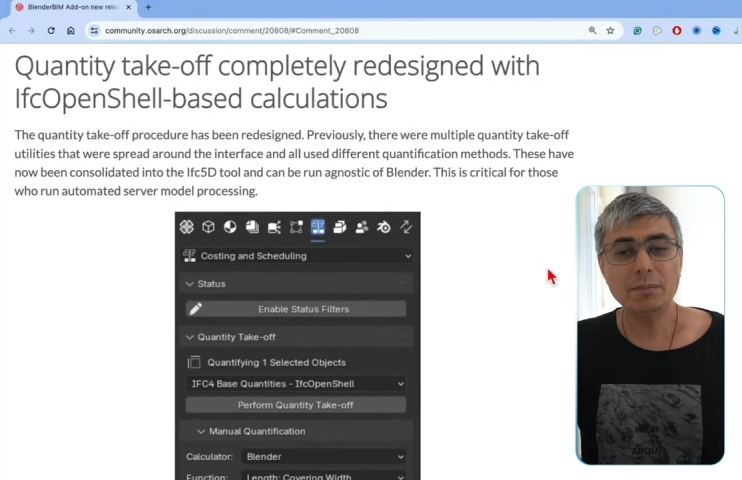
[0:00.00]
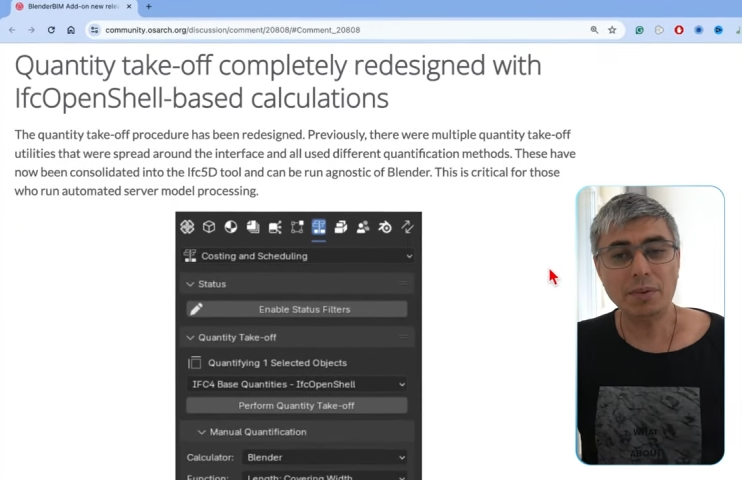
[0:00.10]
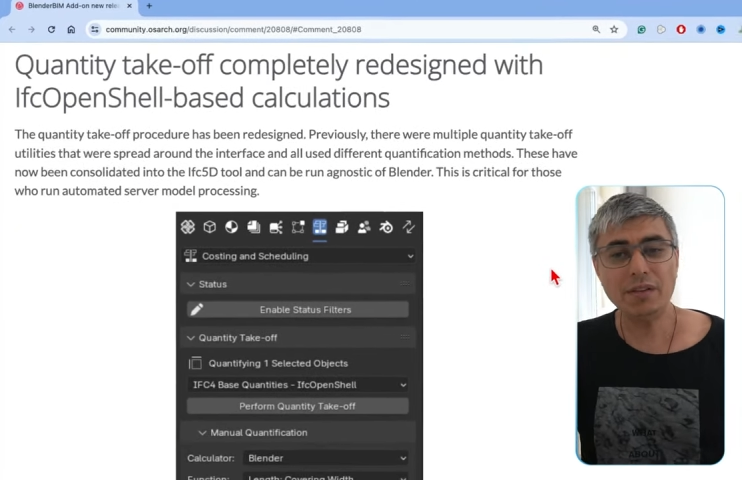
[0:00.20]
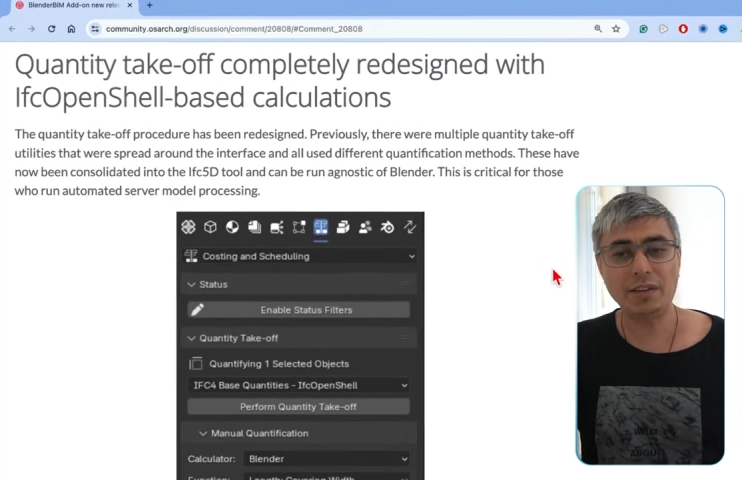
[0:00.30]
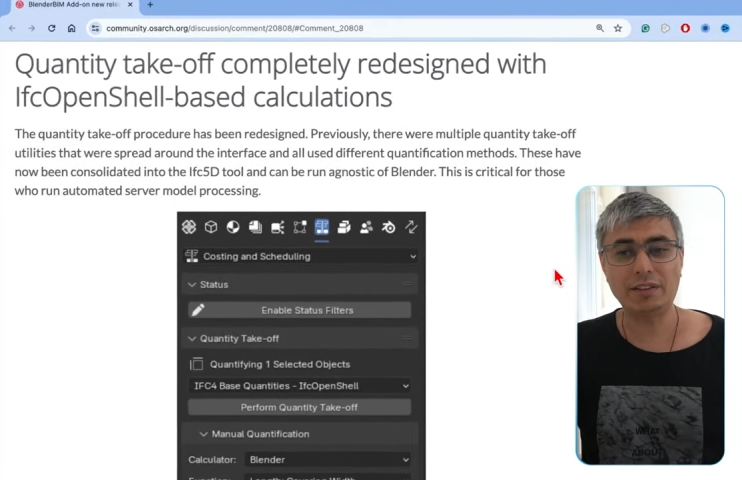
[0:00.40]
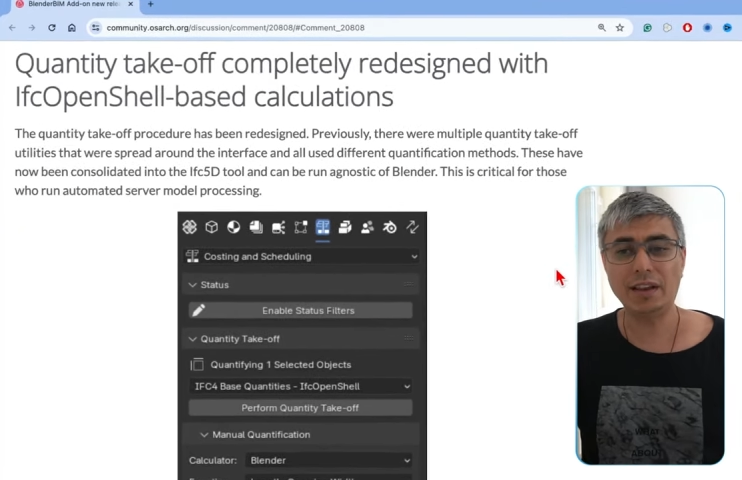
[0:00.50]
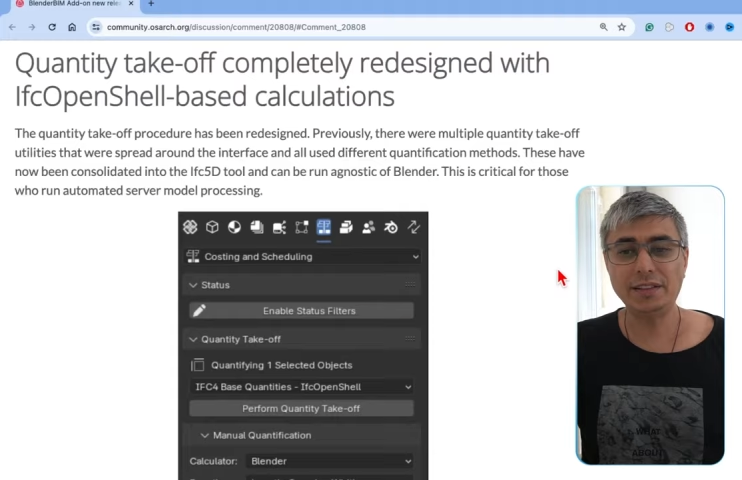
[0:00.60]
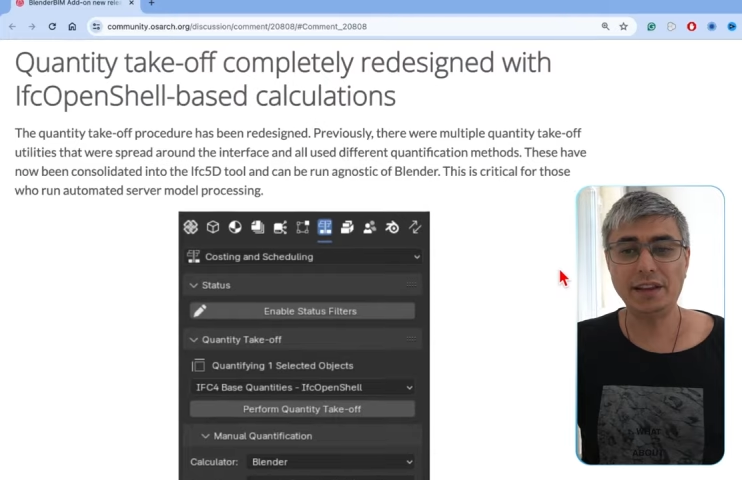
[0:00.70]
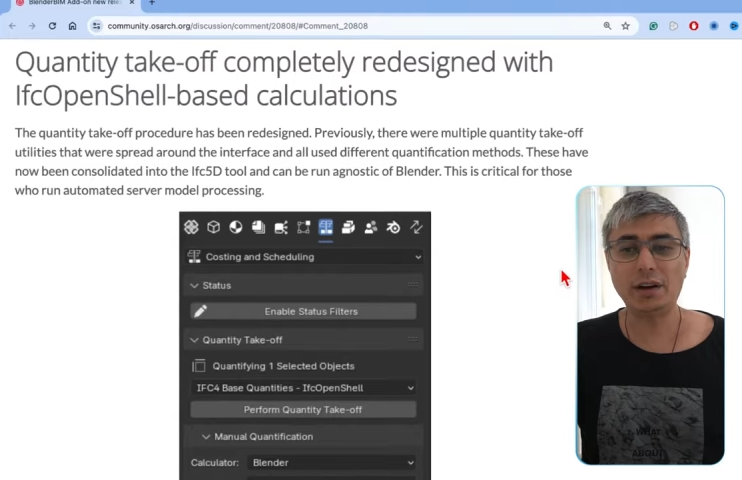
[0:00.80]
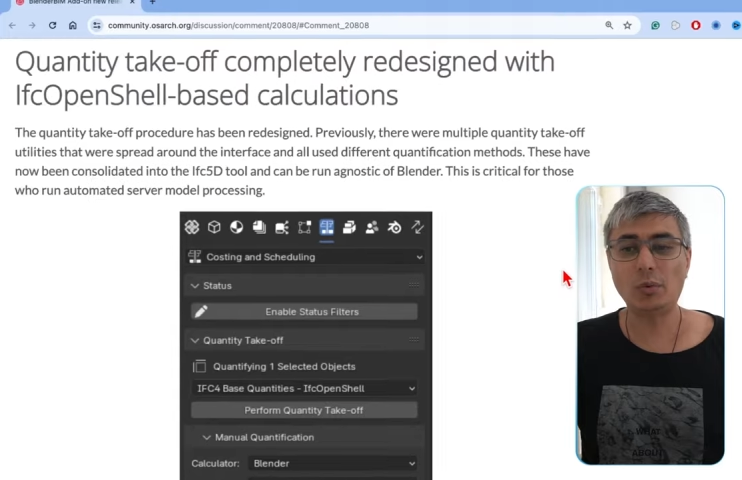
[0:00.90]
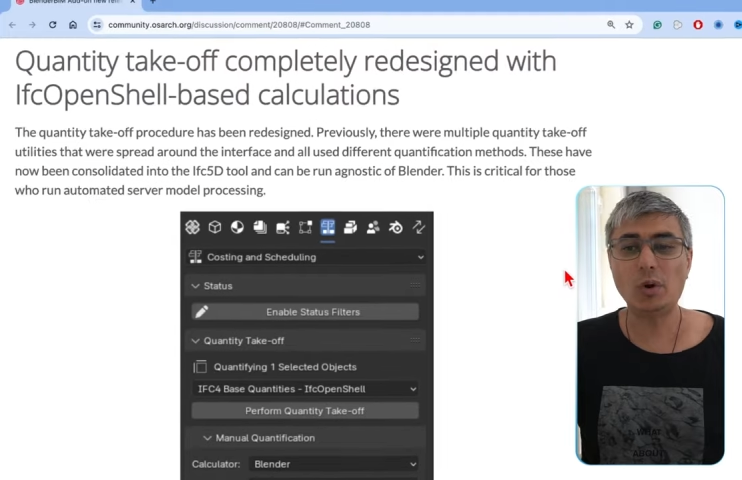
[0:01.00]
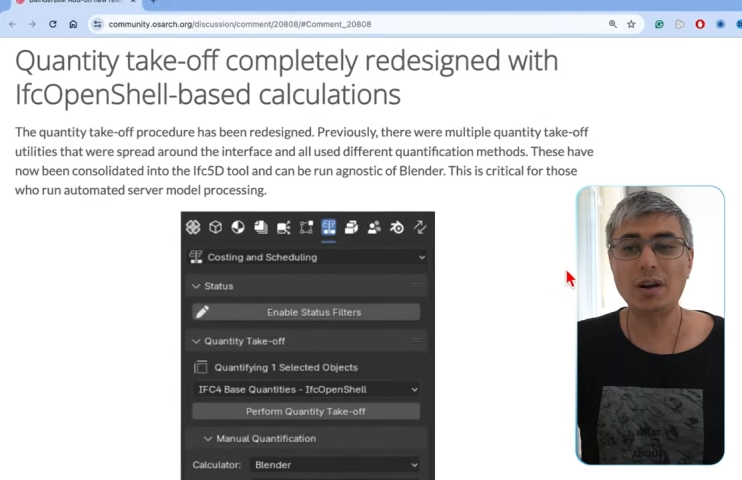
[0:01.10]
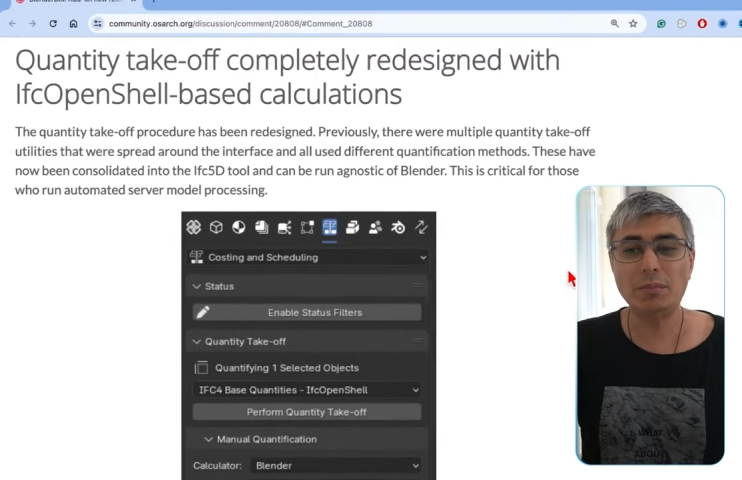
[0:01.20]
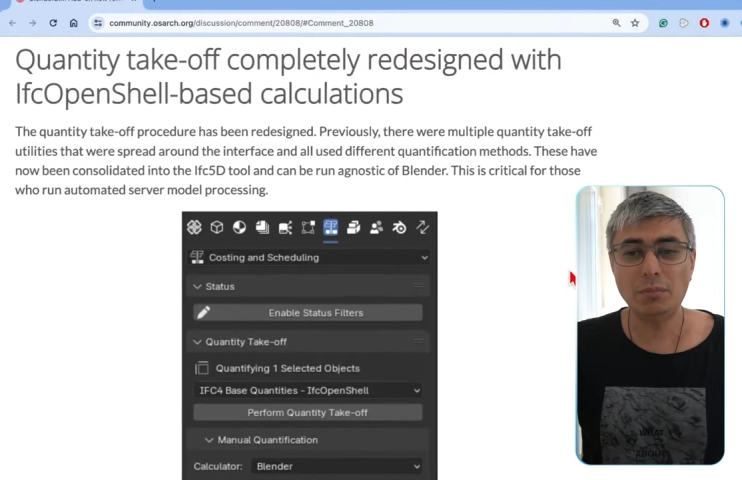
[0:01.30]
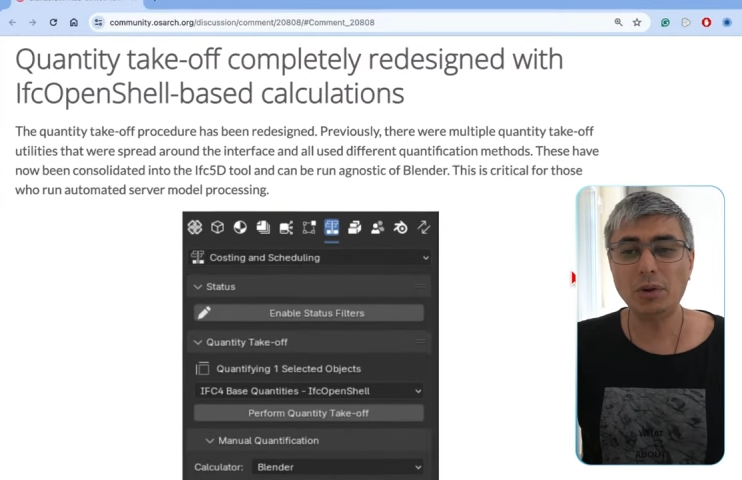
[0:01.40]
Previously, there
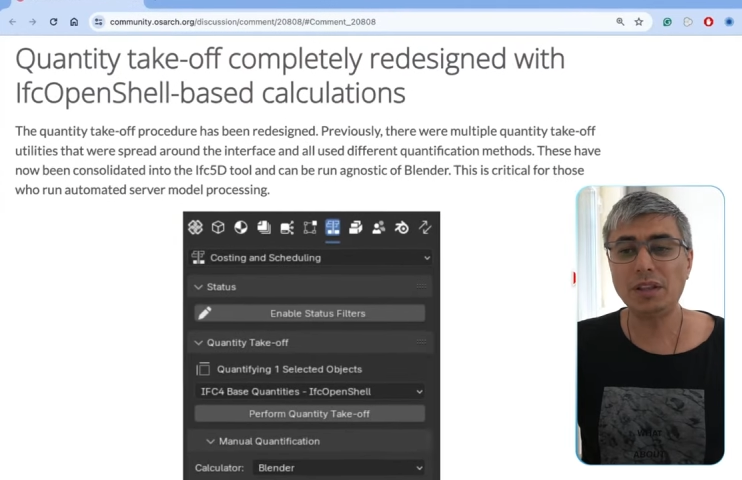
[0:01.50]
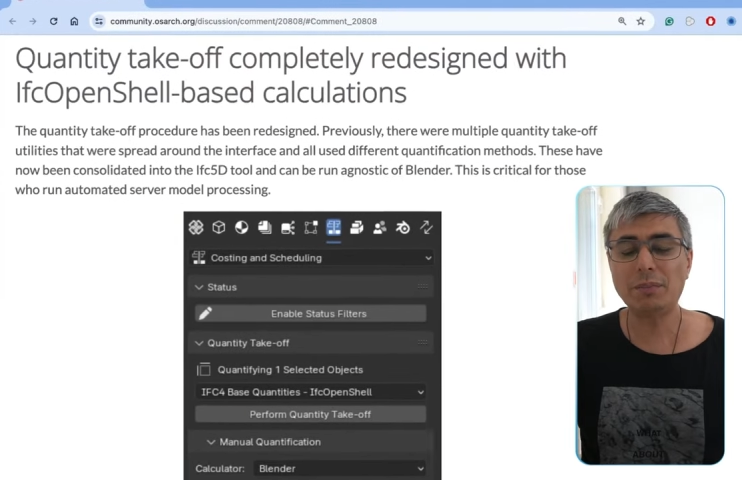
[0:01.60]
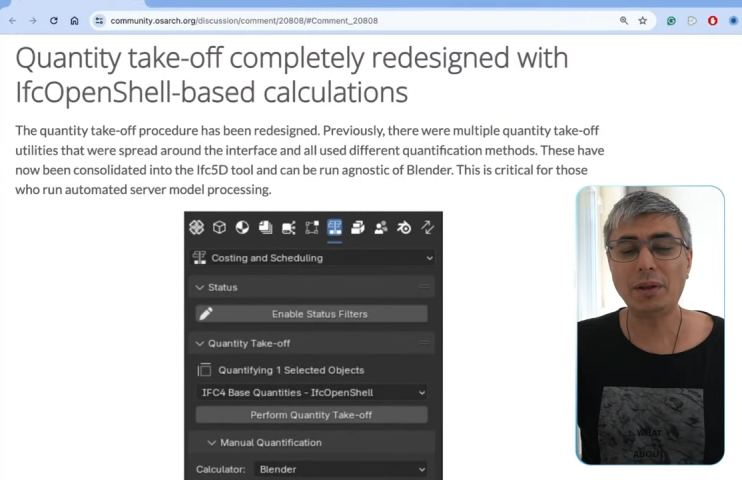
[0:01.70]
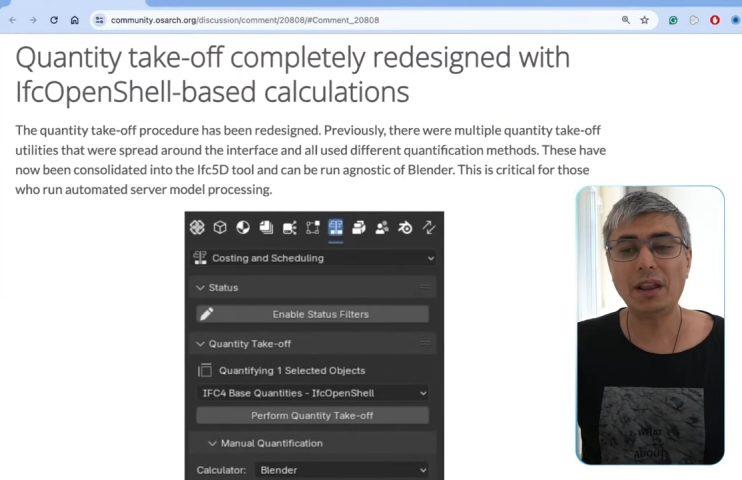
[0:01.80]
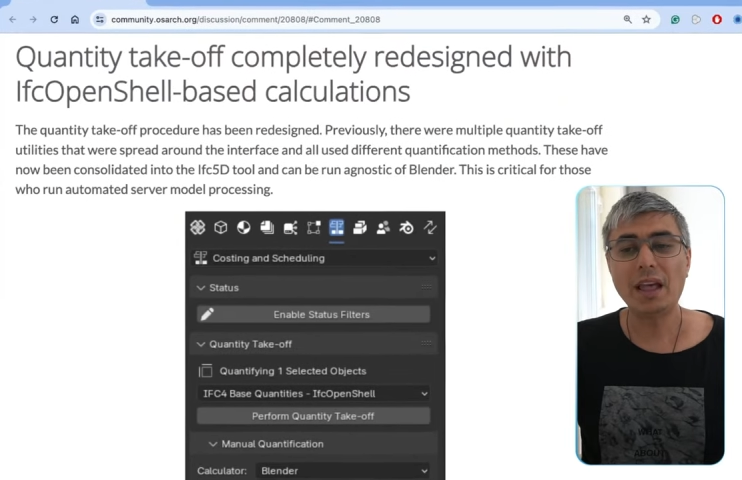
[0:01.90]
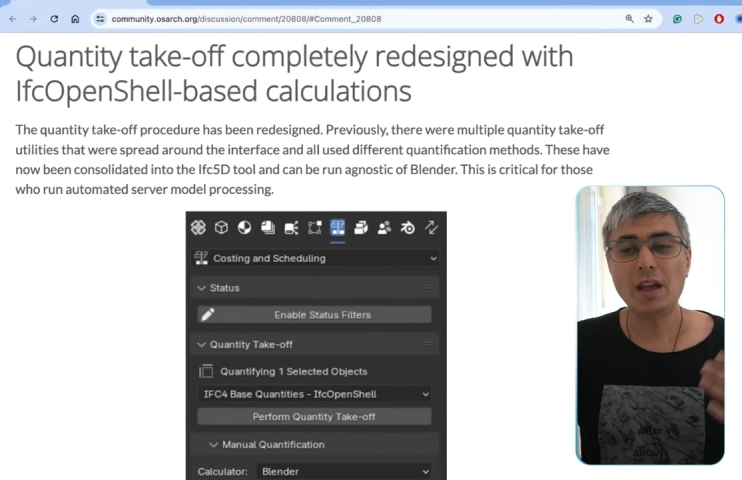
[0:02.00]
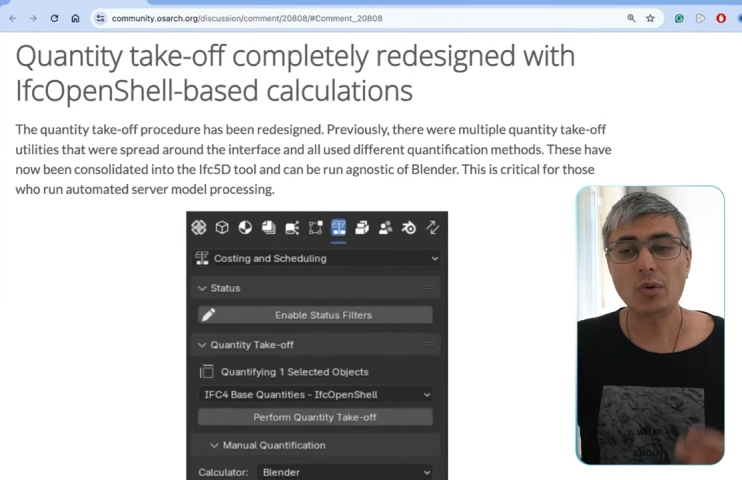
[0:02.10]
were multiple